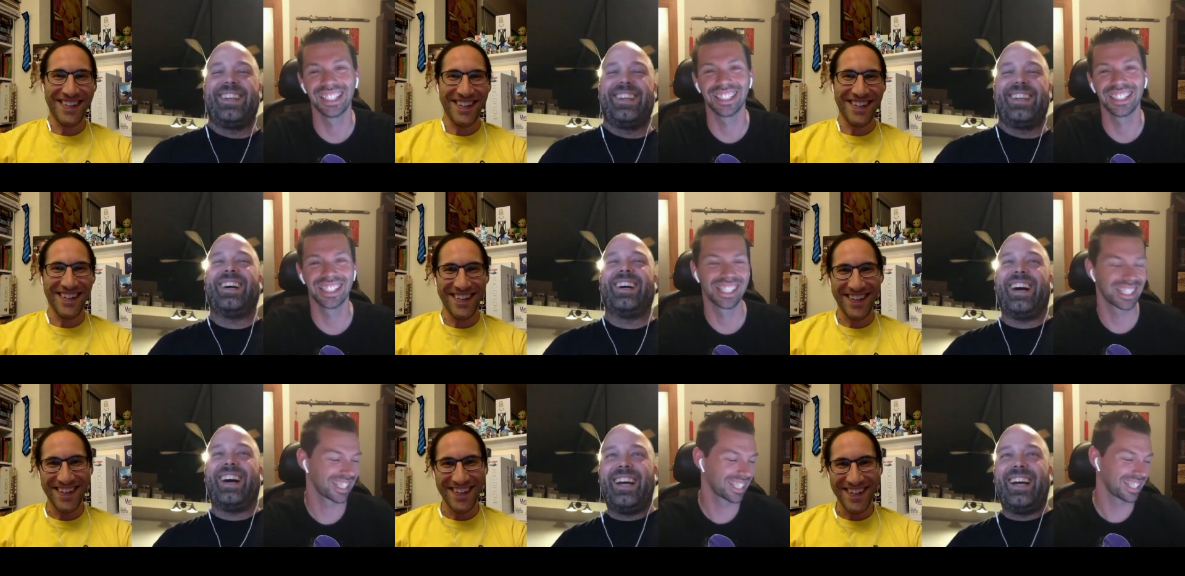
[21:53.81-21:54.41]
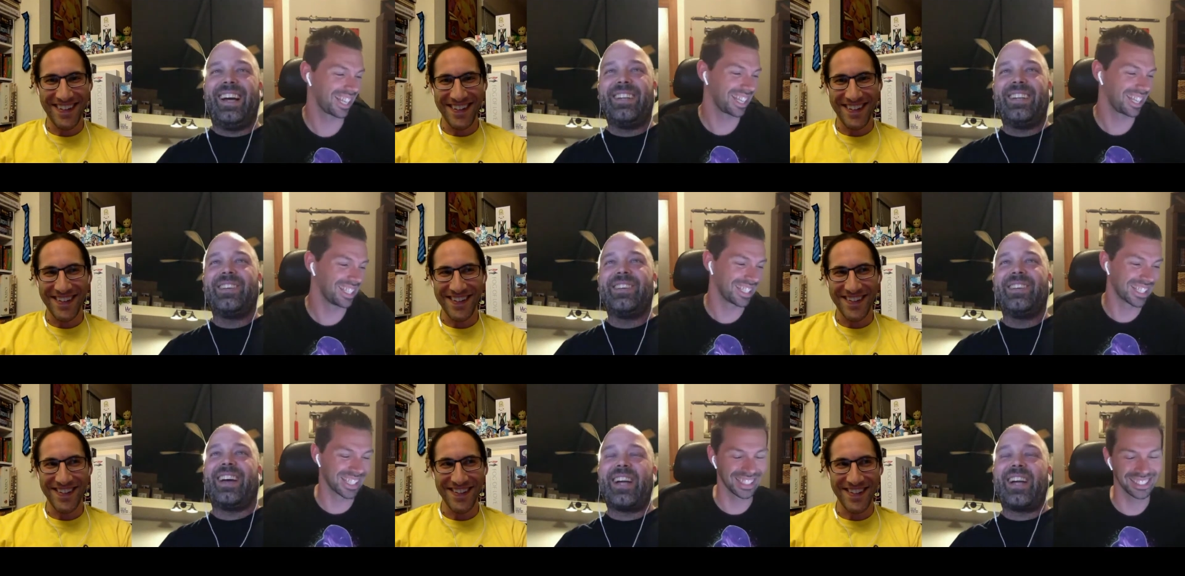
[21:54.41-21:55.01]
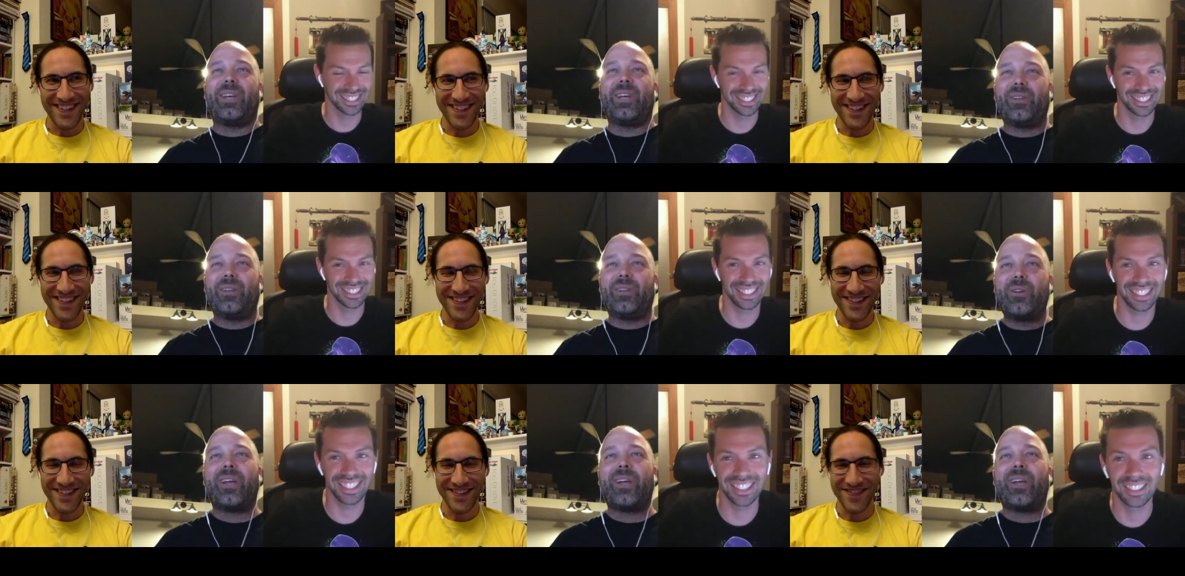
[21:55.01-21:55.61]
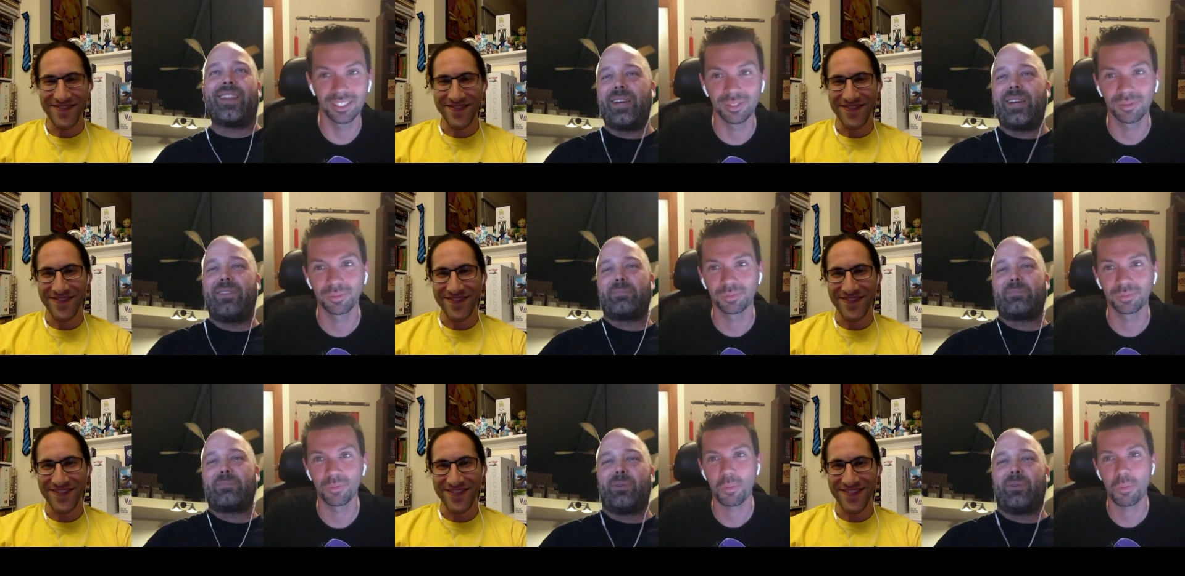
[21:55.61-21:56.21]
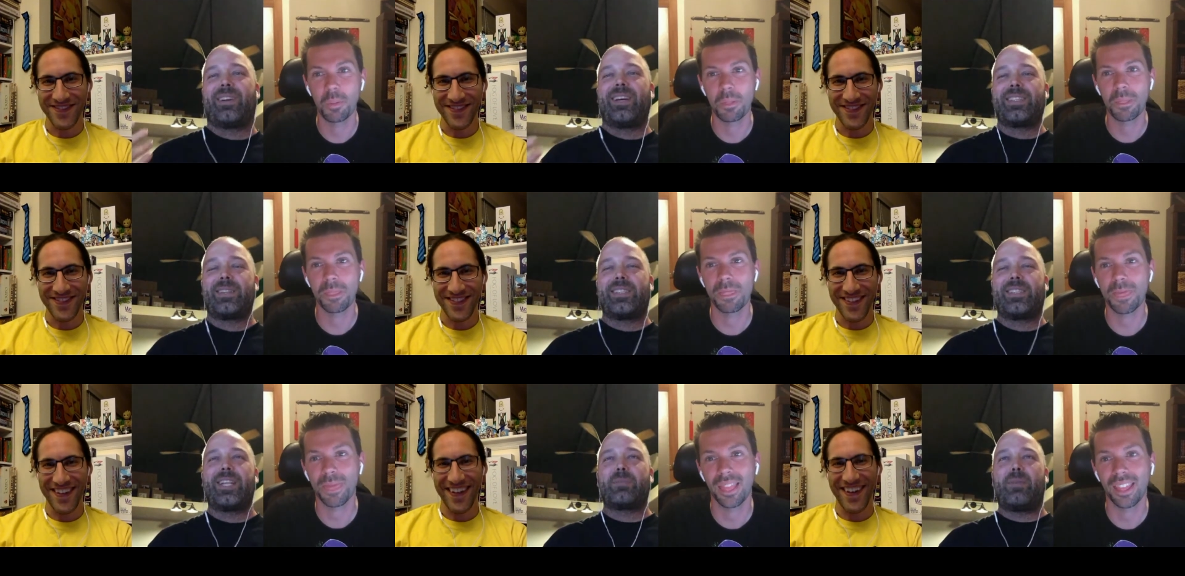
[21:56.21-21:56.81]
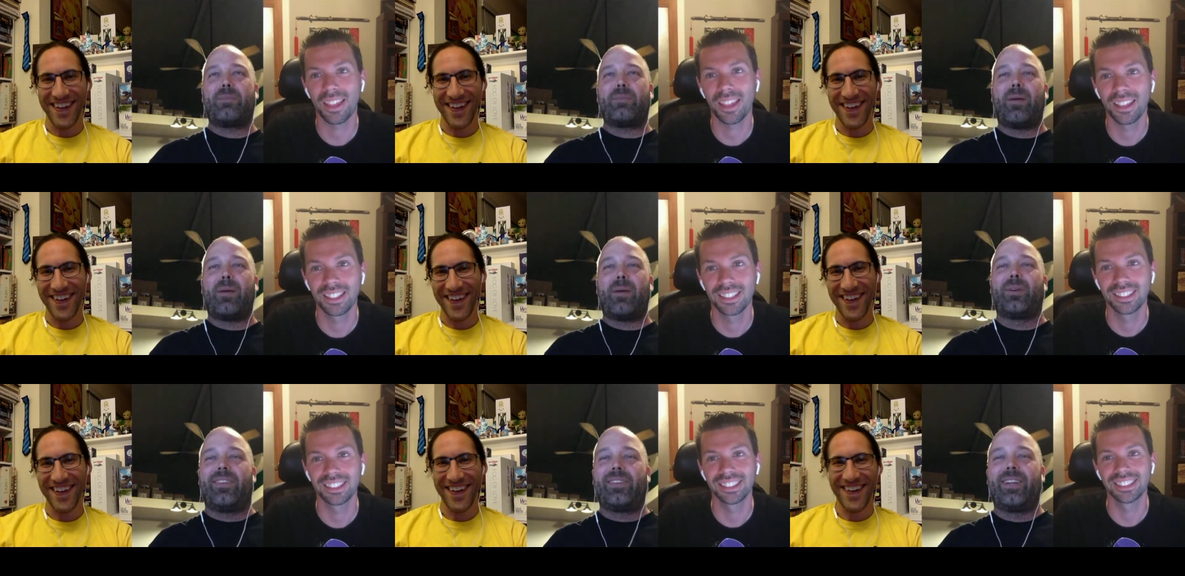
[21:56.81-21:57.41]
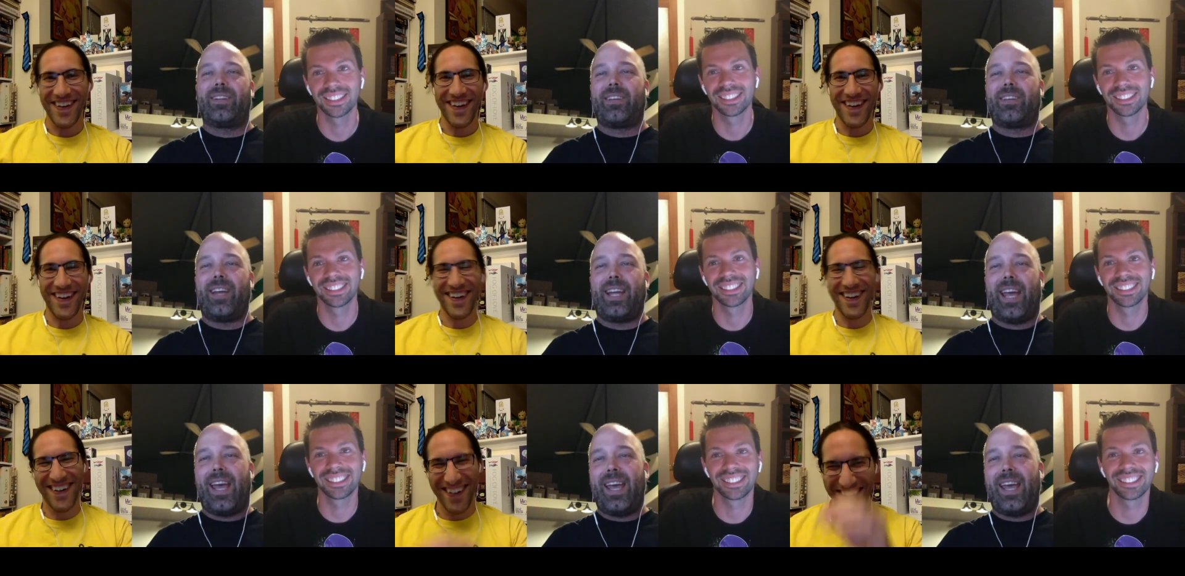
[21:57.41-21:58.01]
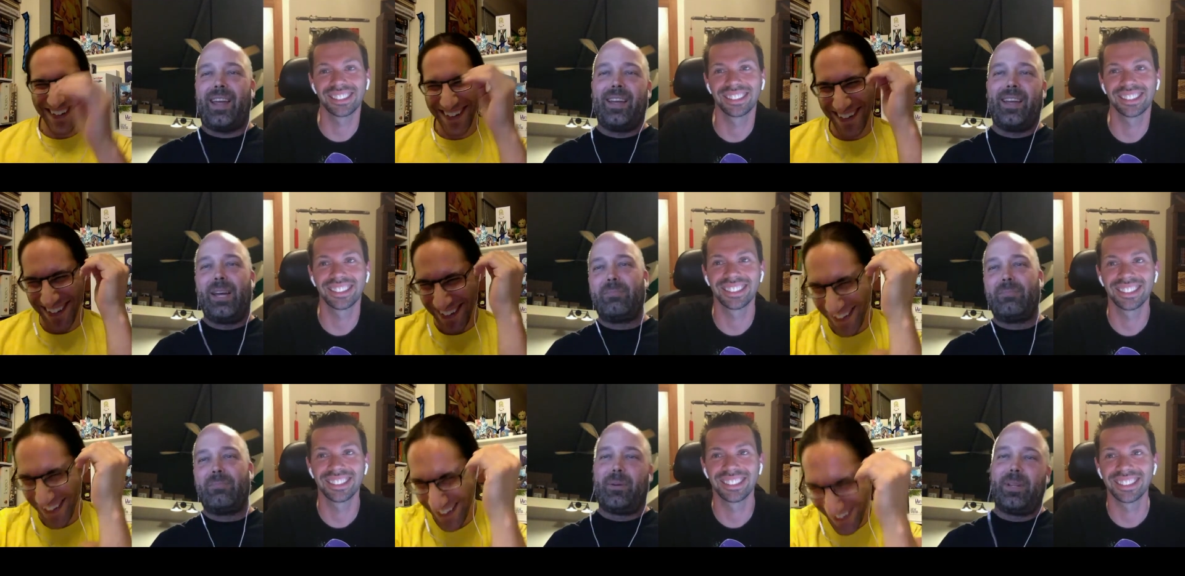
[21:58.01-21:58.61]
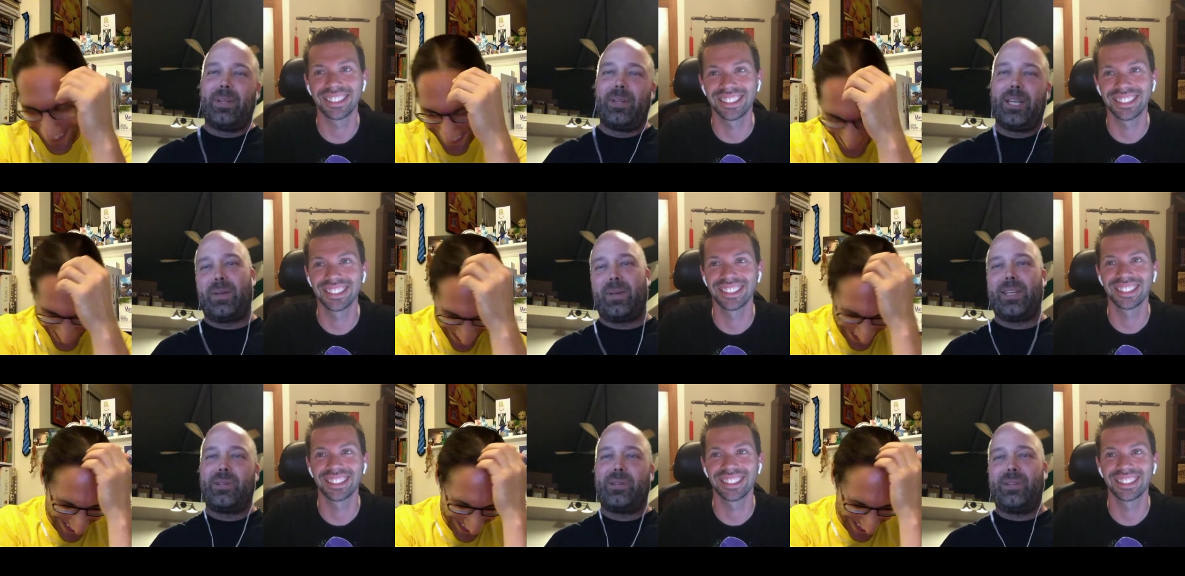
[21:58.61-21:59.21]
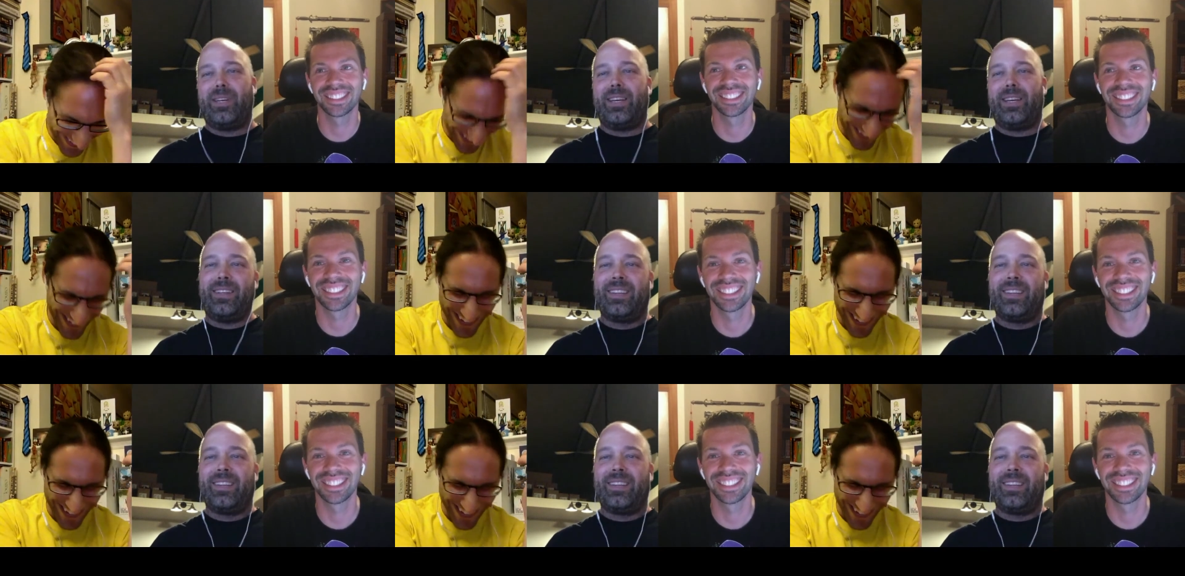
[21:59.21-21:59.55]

Speaker 1: nice. I do. Nice. Actually, you, you can thank Facebook because it sends me memories and it's like, hey, remember this piece you did?